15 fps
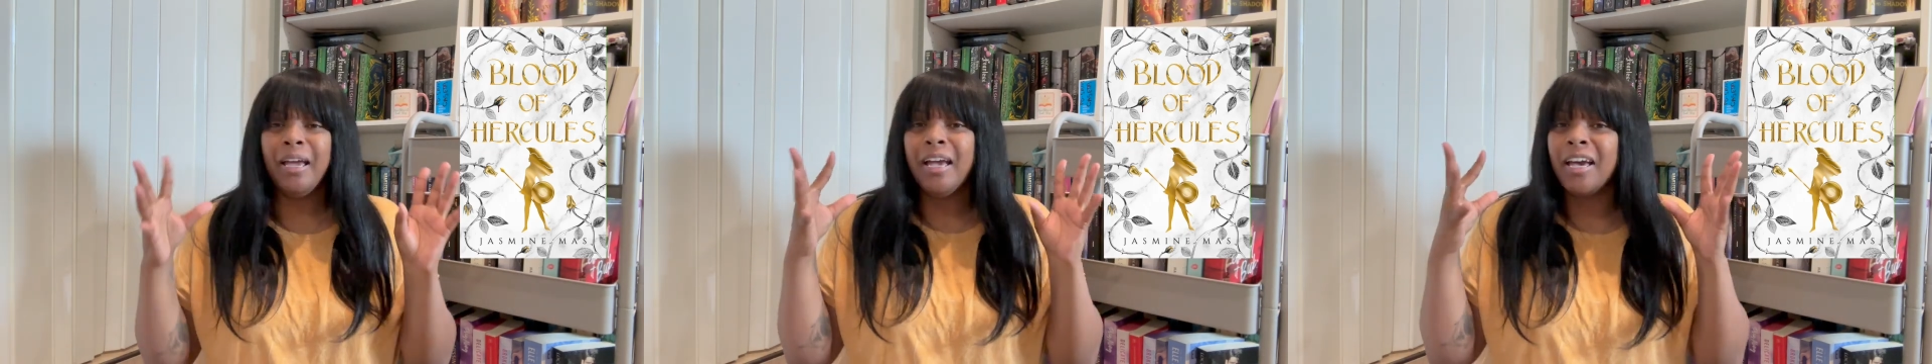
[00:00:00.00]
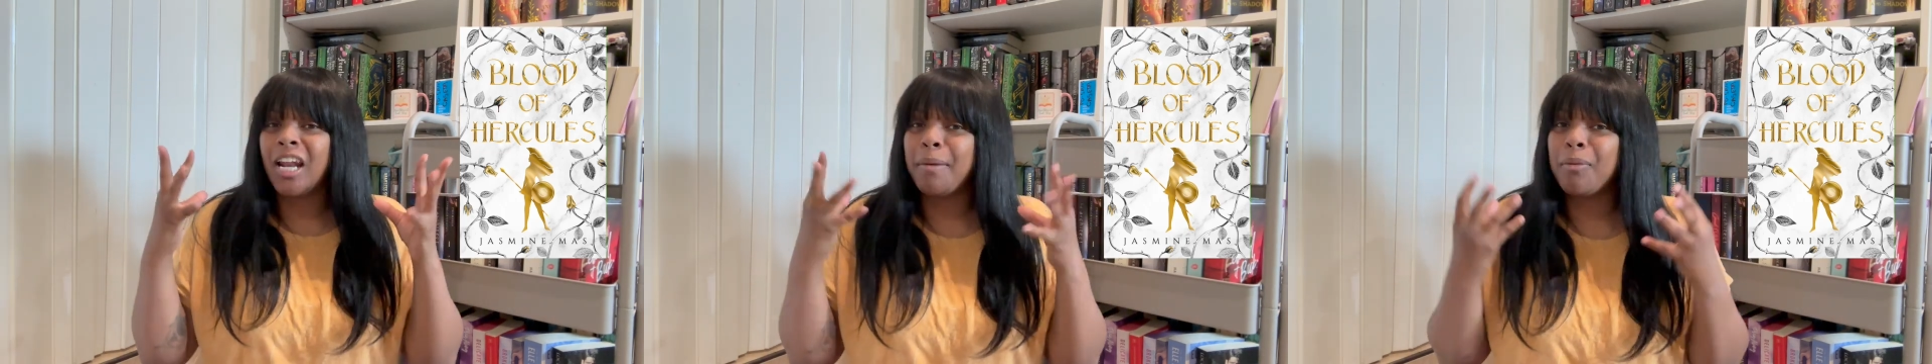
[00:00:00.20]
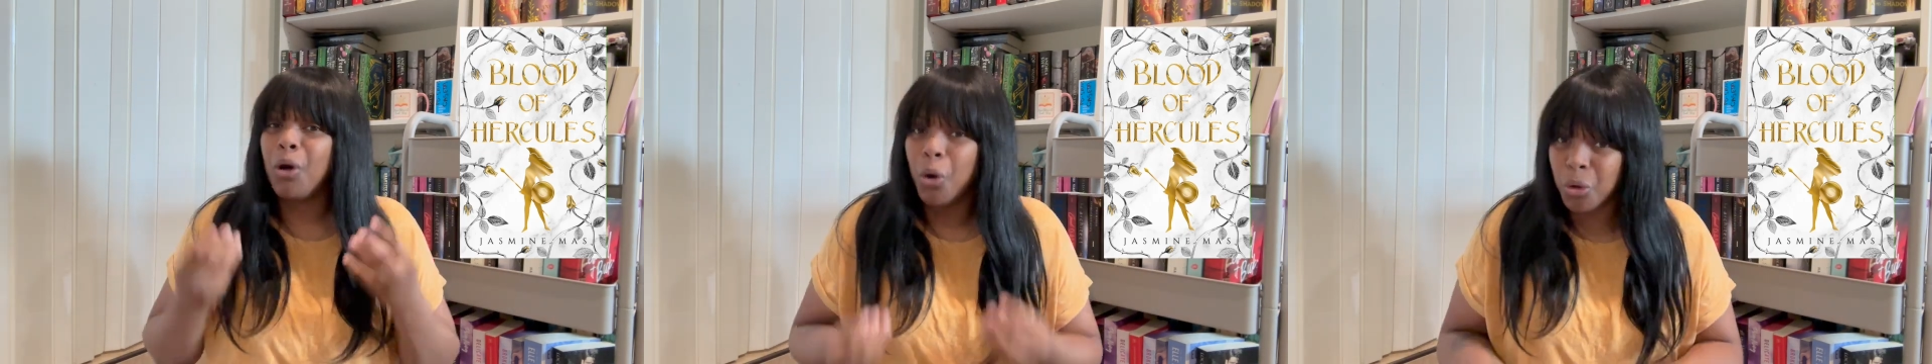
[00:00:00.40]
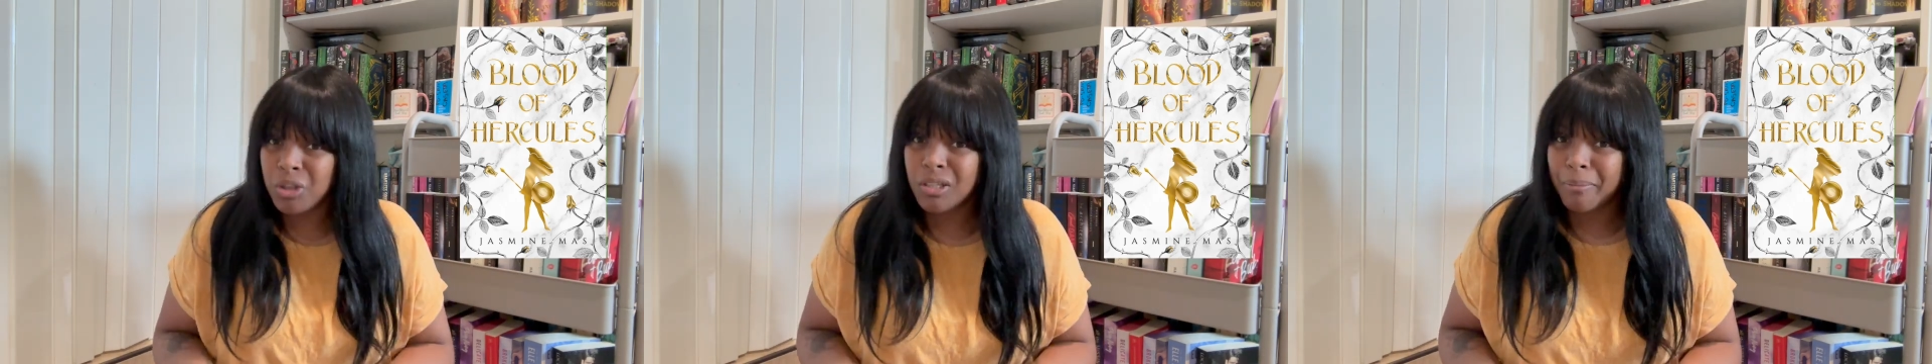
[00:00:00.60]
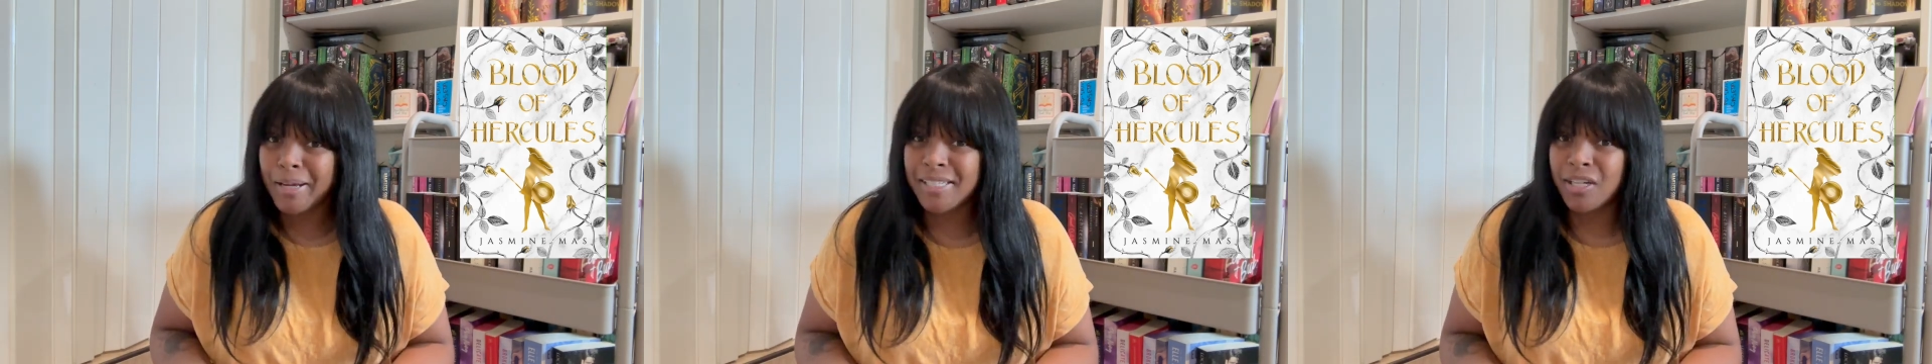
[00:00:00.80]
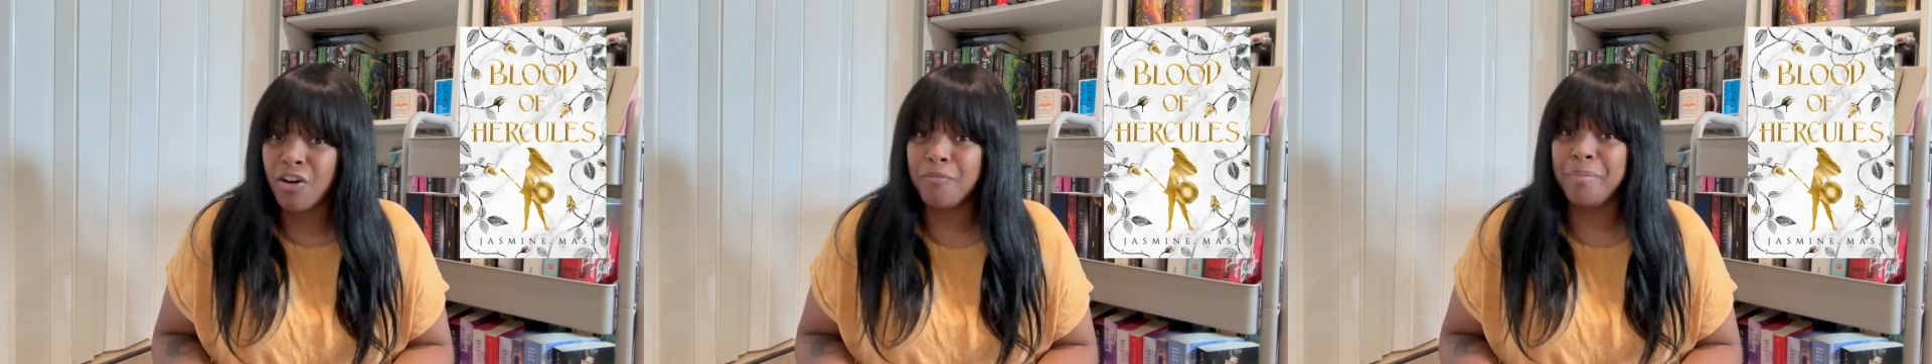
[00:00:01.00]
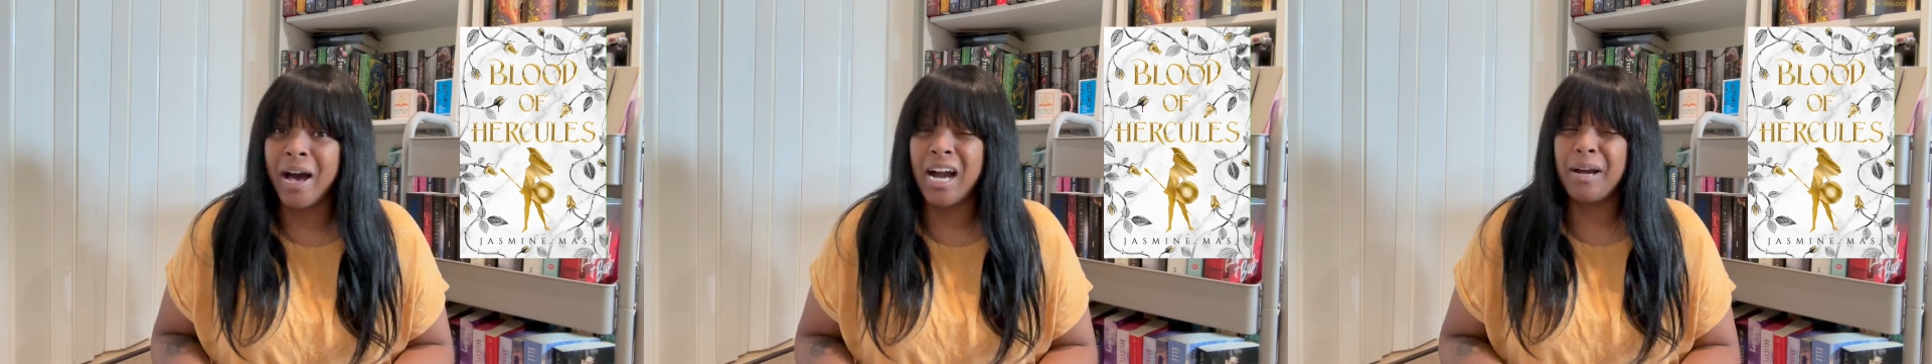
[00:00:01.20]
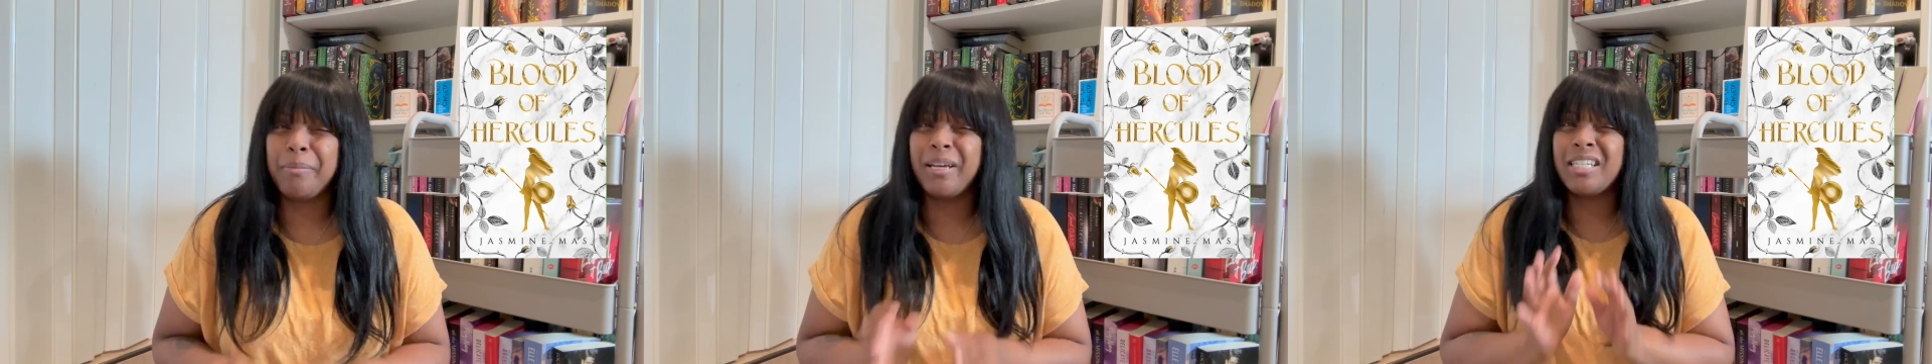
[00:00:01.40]
and I've been holding myself
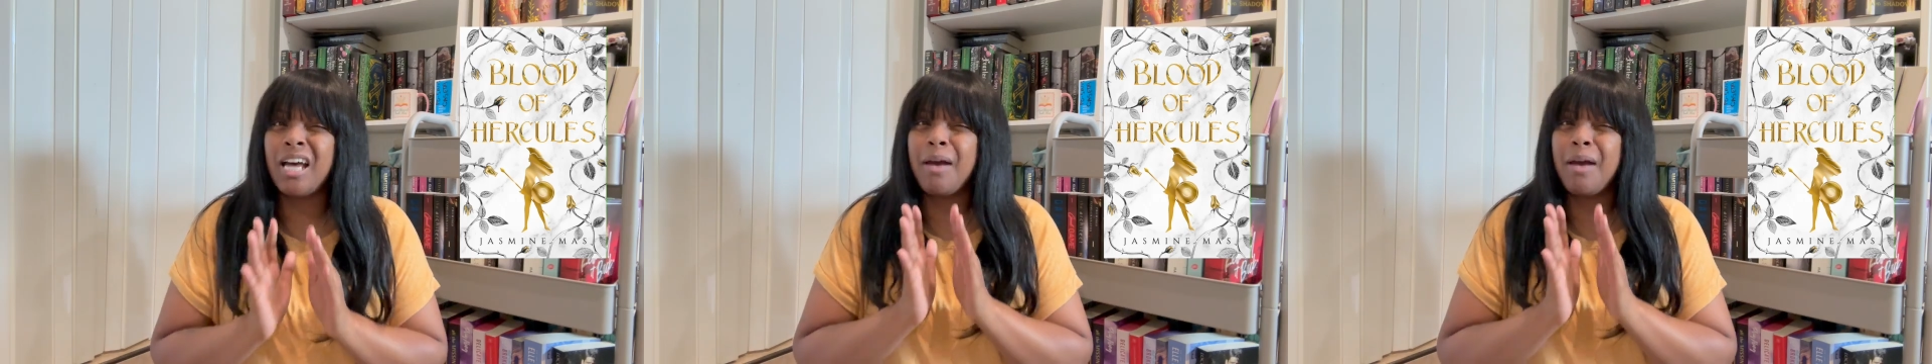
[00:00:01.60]
back because